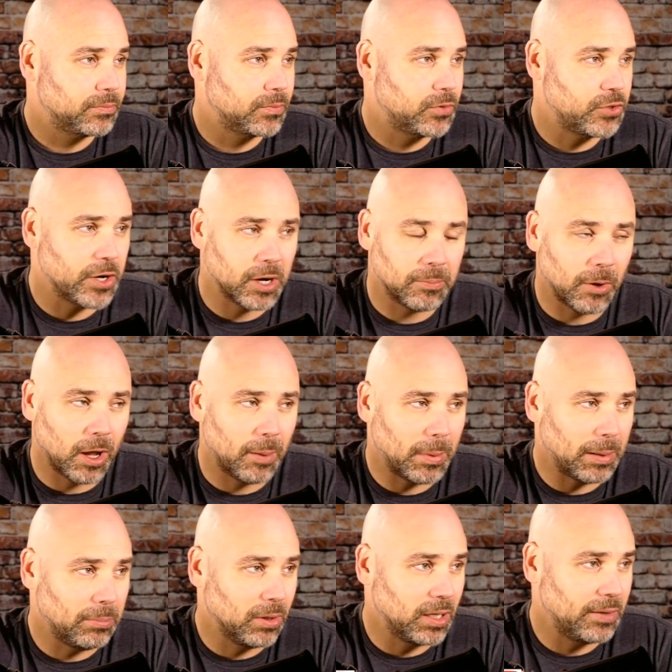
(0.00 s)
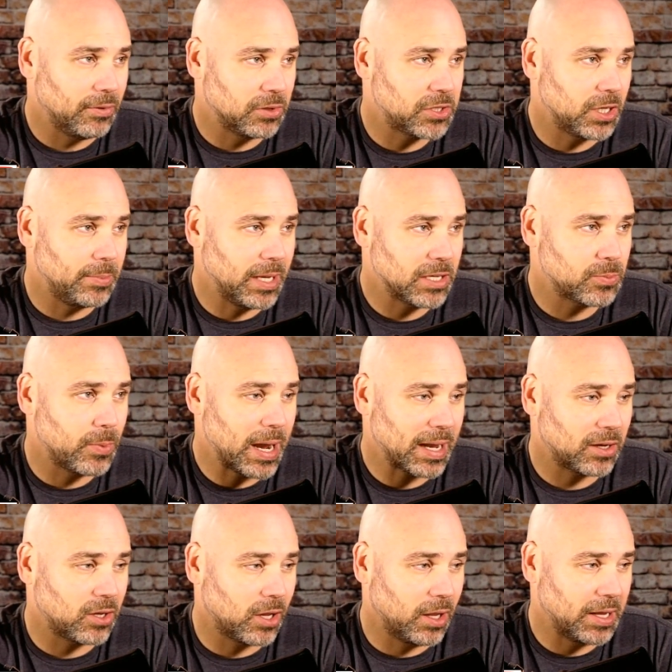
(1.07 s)
Jerry Palm, I believe, on CBS
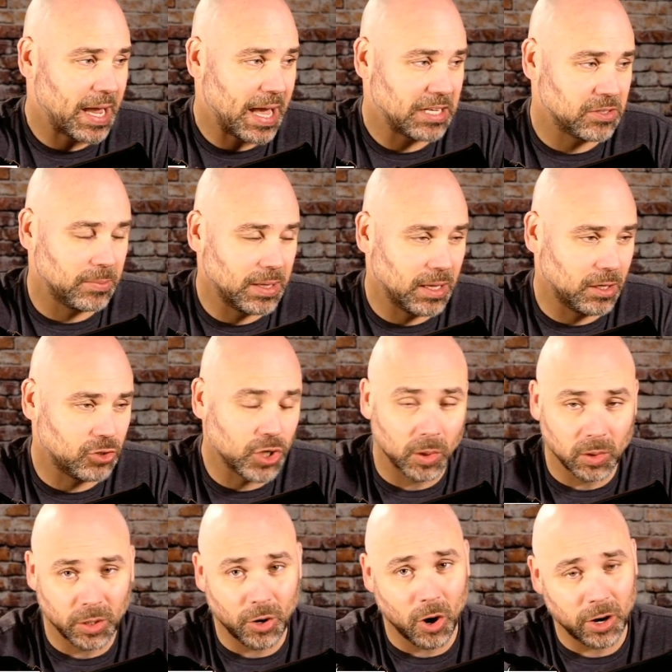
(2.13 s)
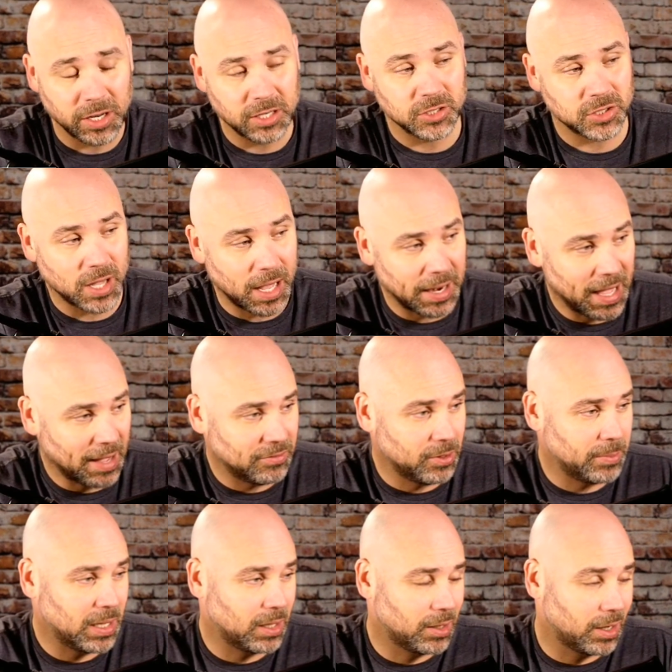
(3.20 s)
Bracketology has them in. Joe Lenardi does not have them
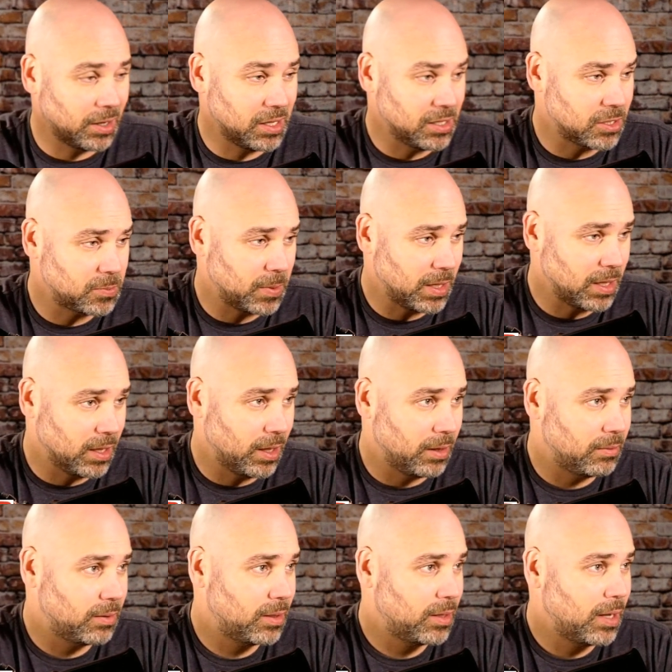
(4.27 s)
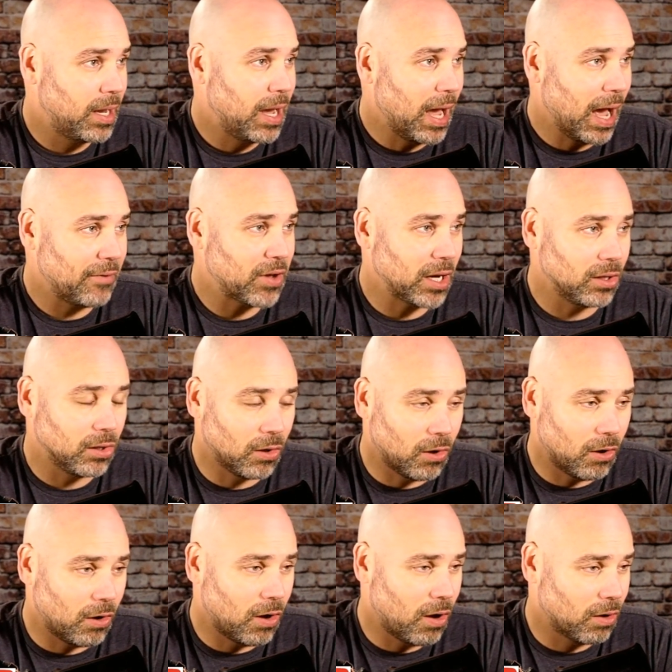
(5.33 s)
in on ESPN. I've got a
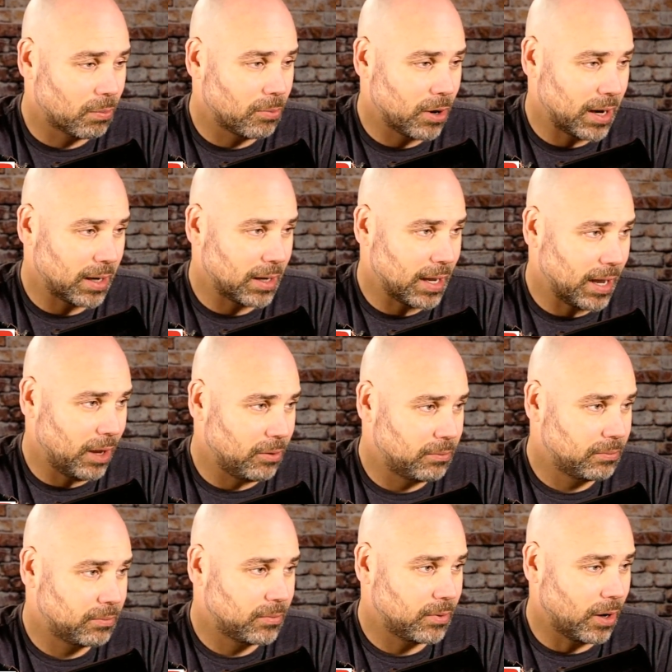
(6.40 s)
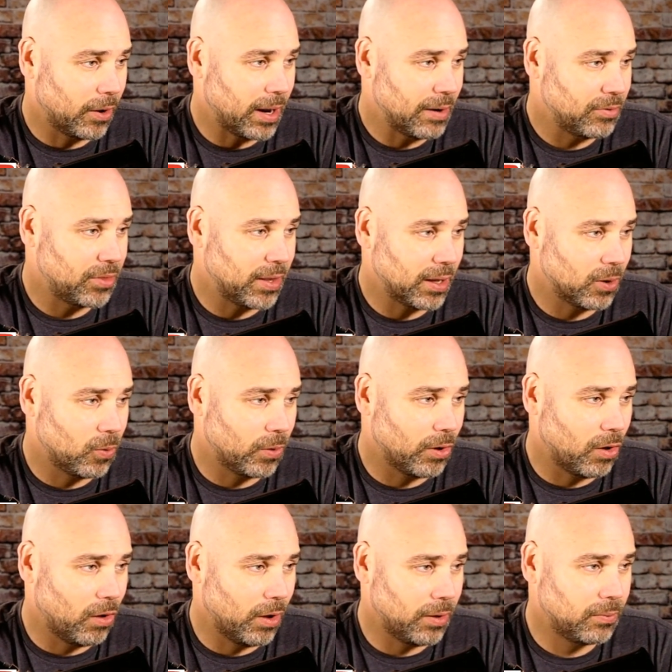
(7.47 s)
long breakdown on everything going
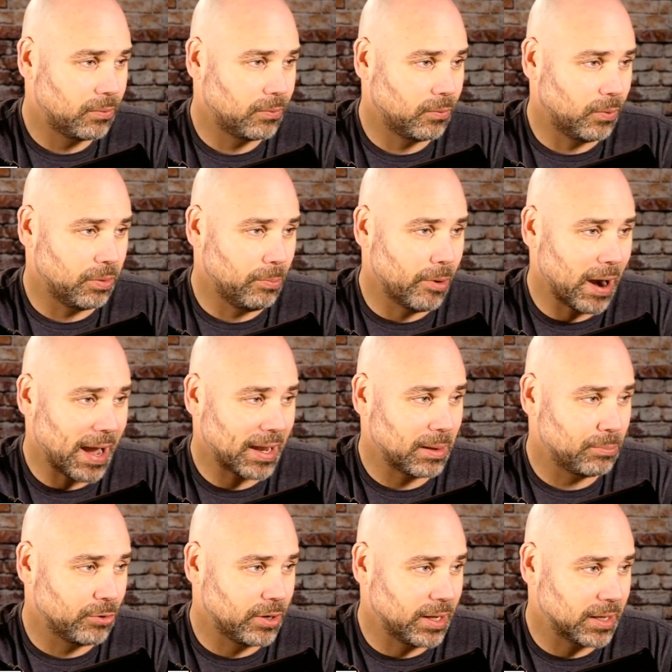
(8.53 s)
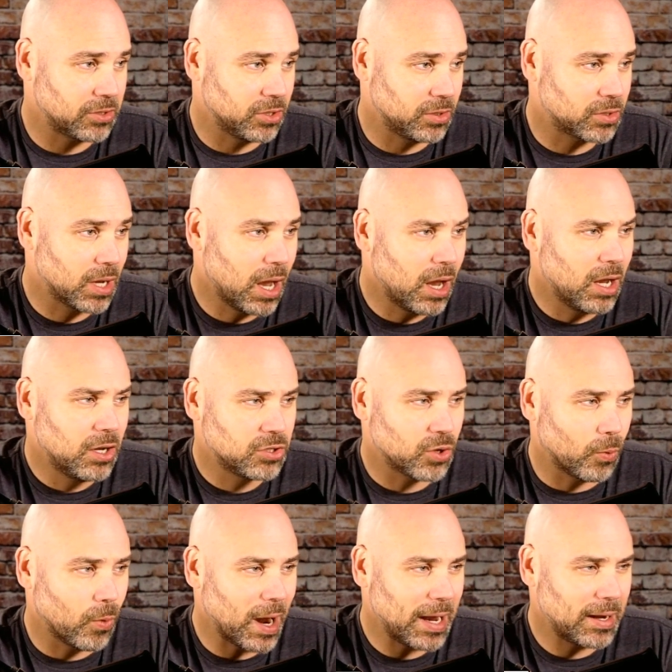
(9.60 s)
on with bracket predictions. So
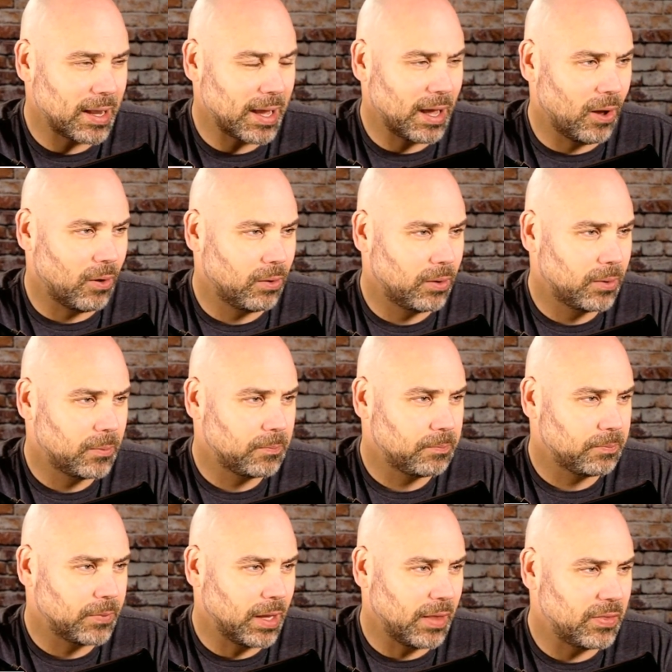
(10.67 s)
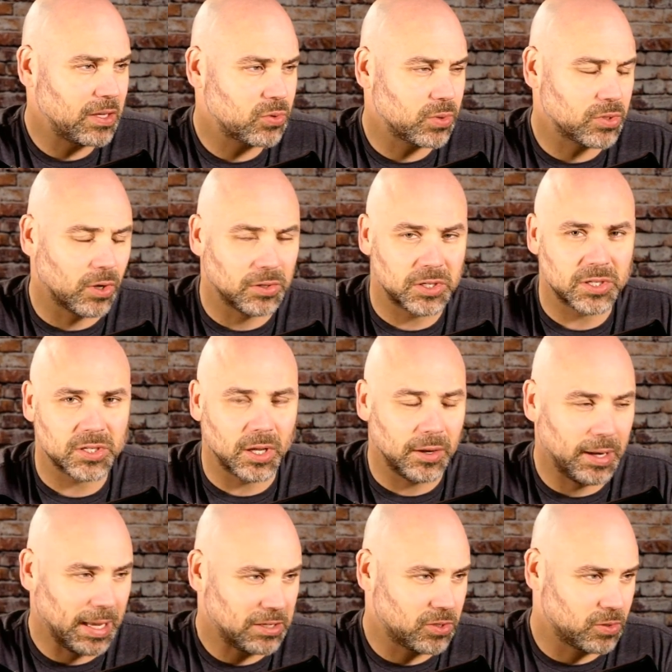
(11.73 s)
right now, and this was on
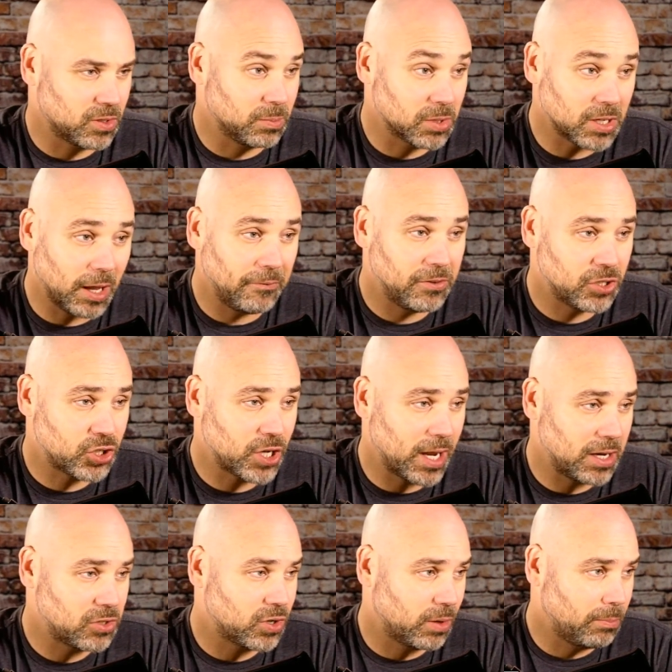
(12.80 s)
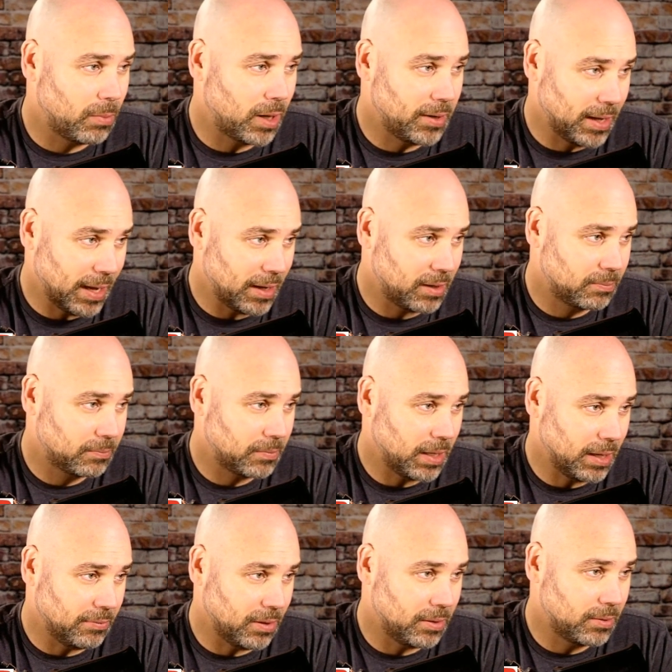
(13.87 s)
Sunday, so some stuff has changed on Monday
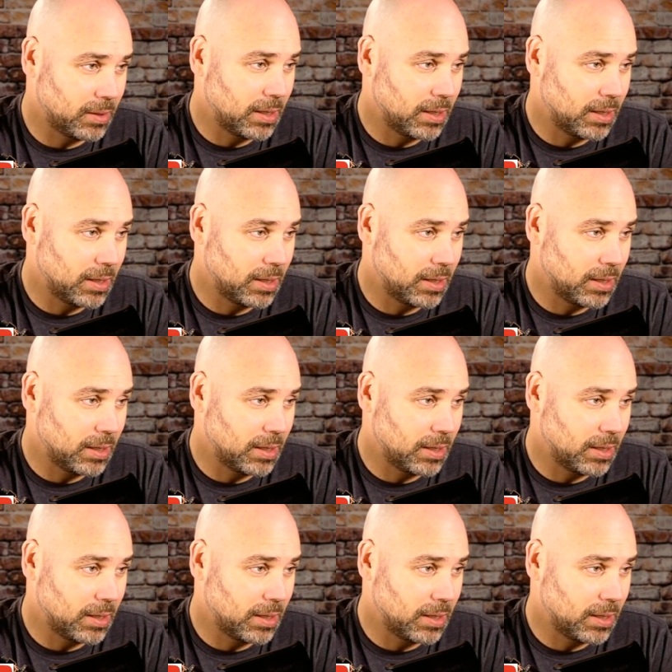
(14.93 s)
even.